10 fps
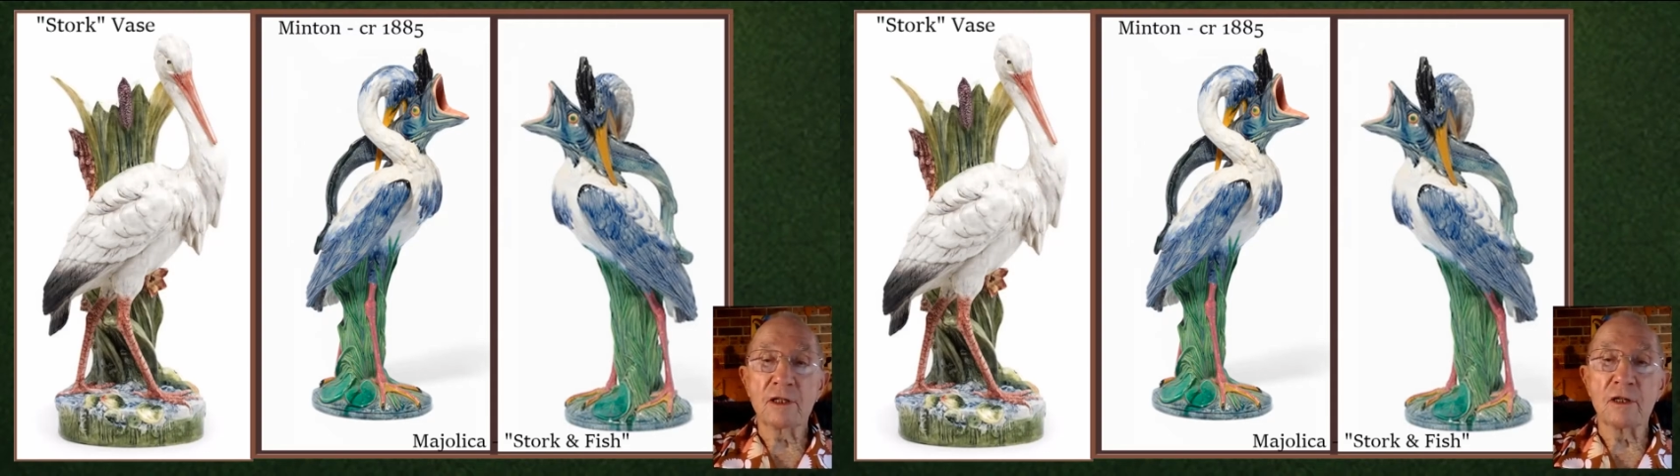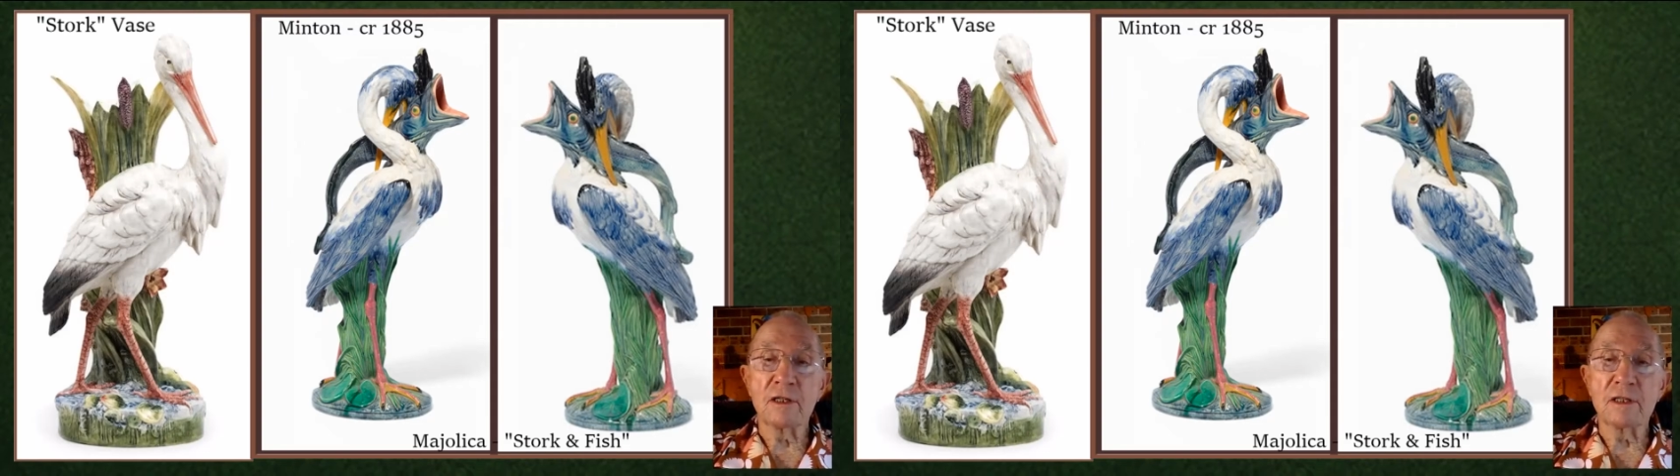
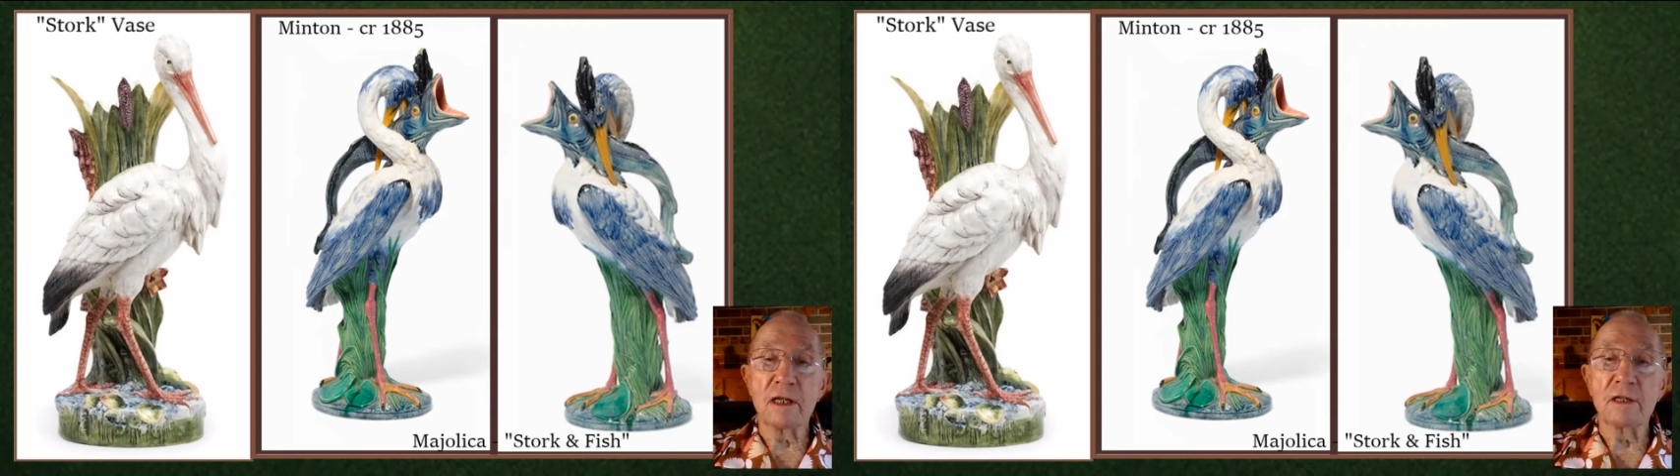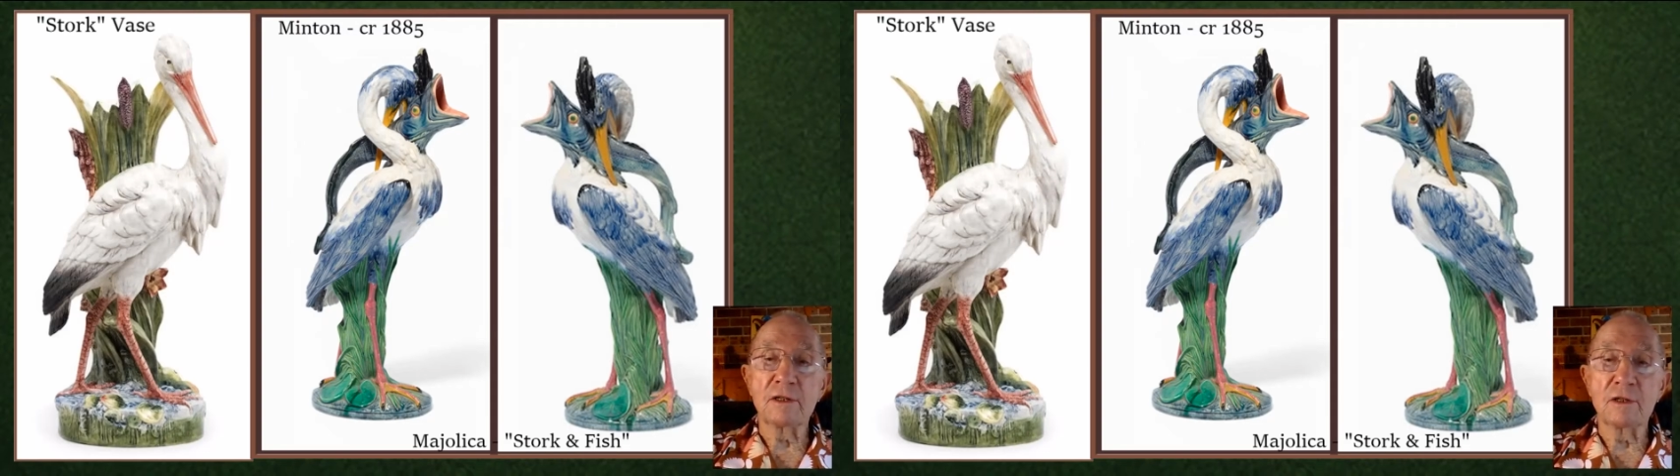
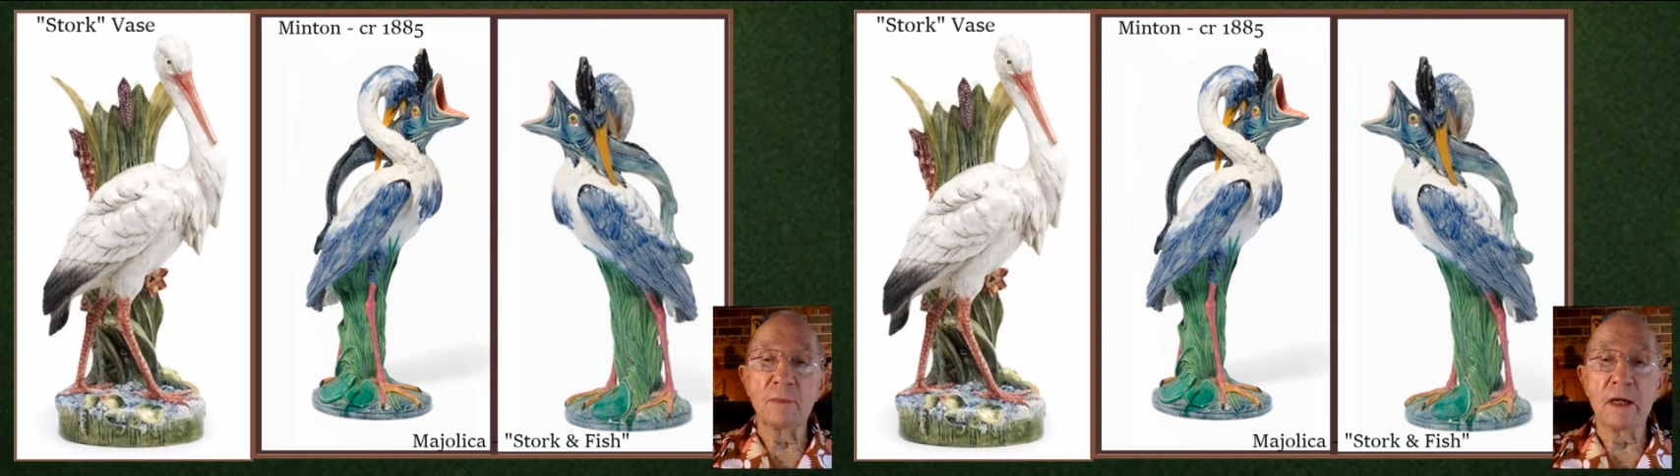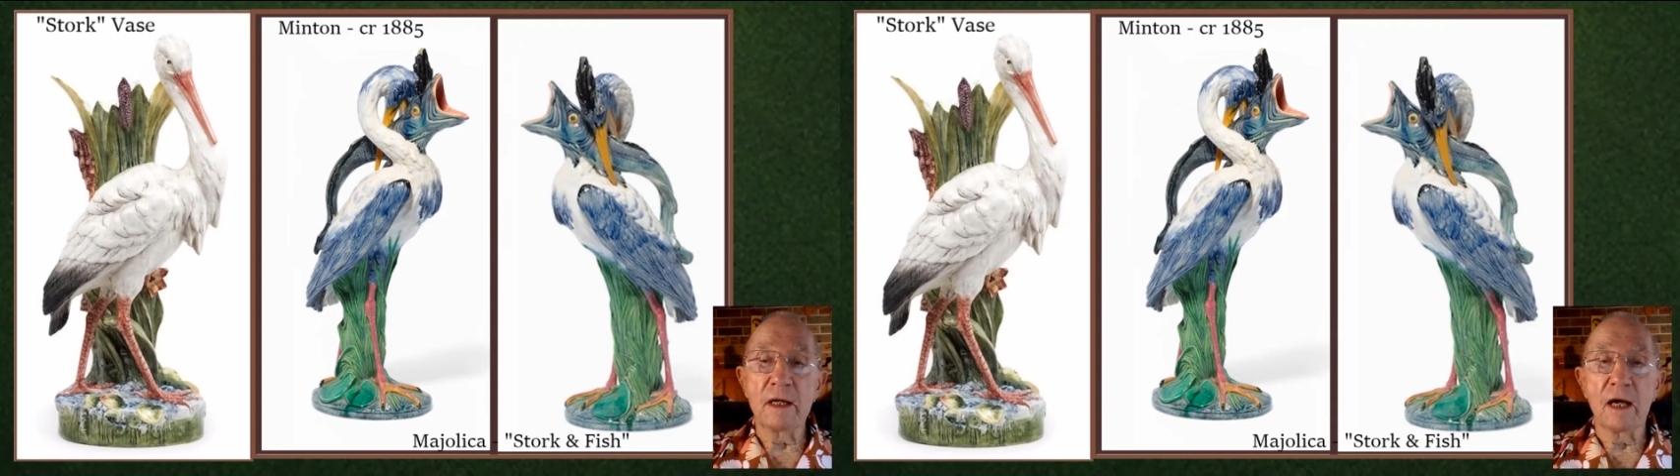considered to
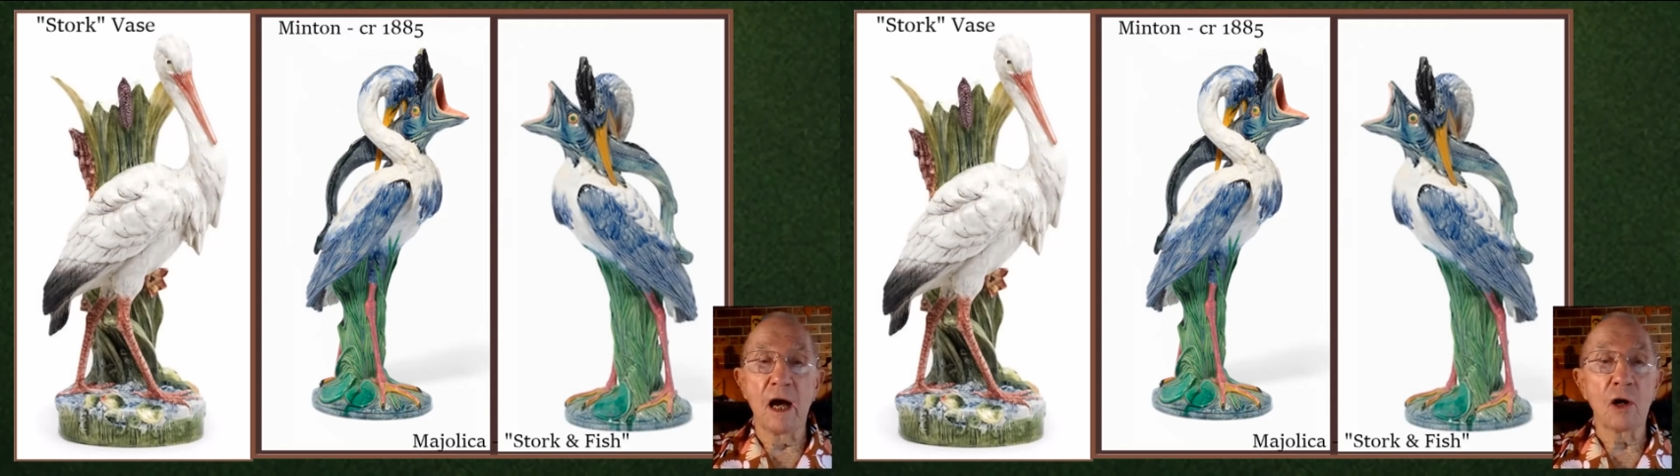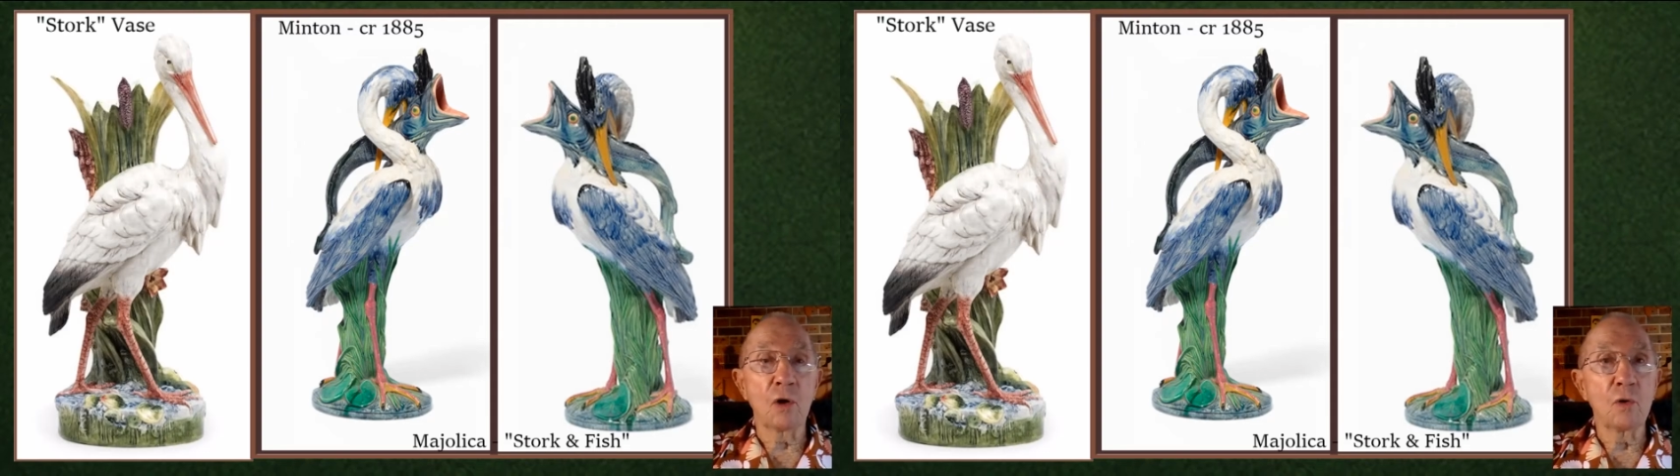be
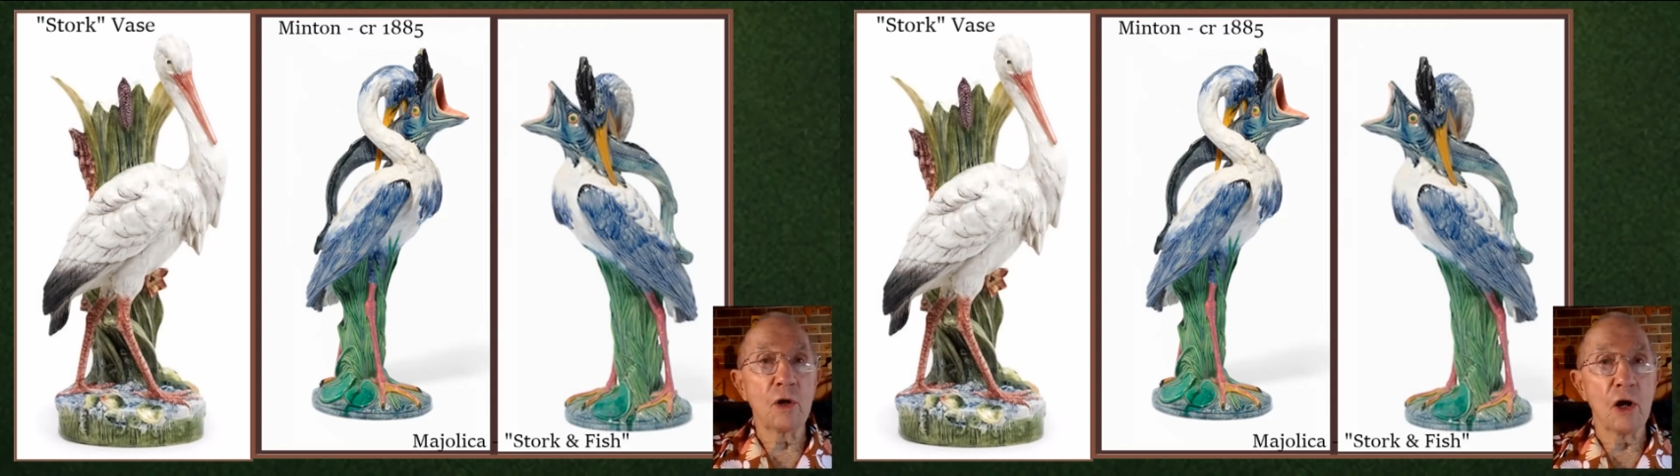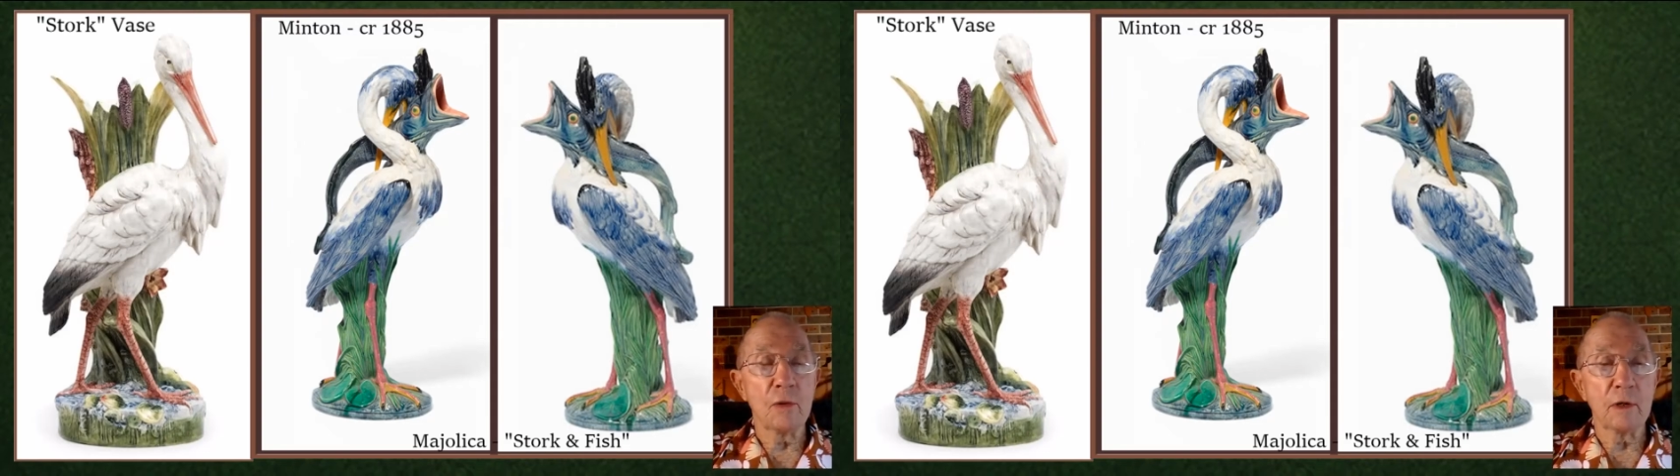a good
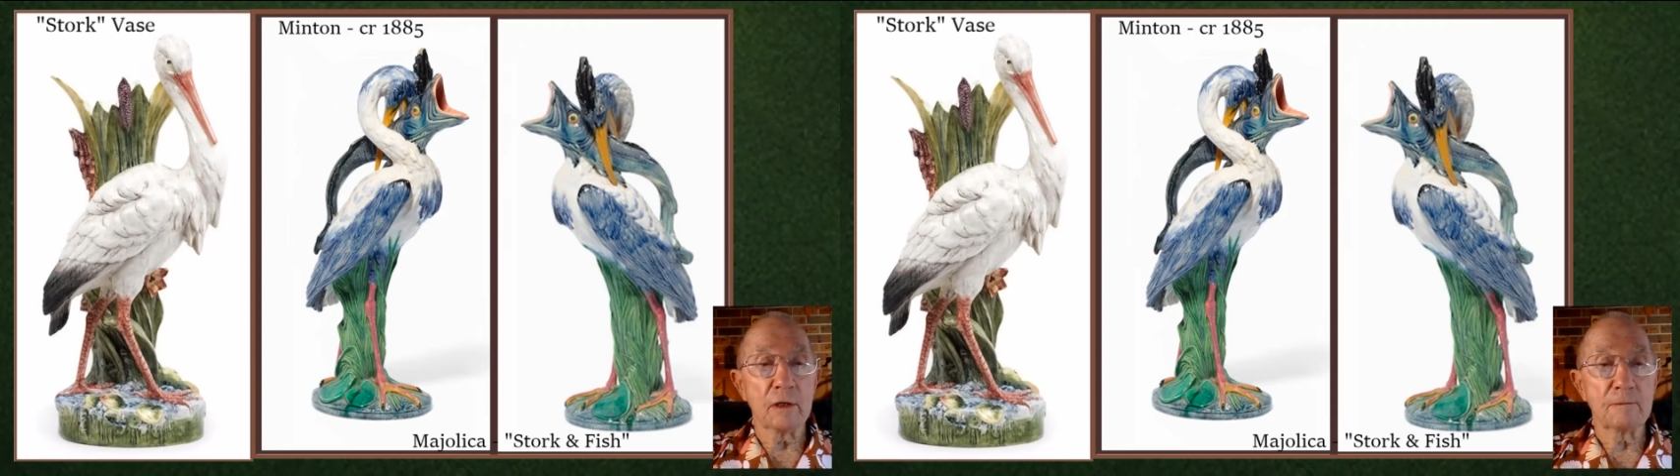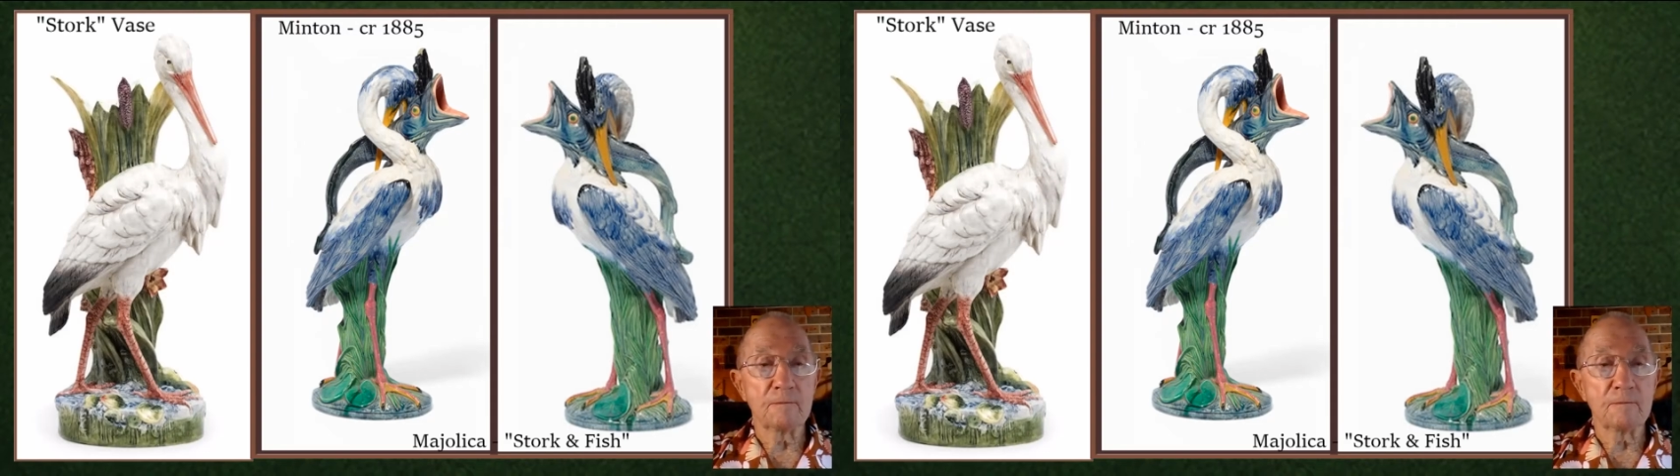omen.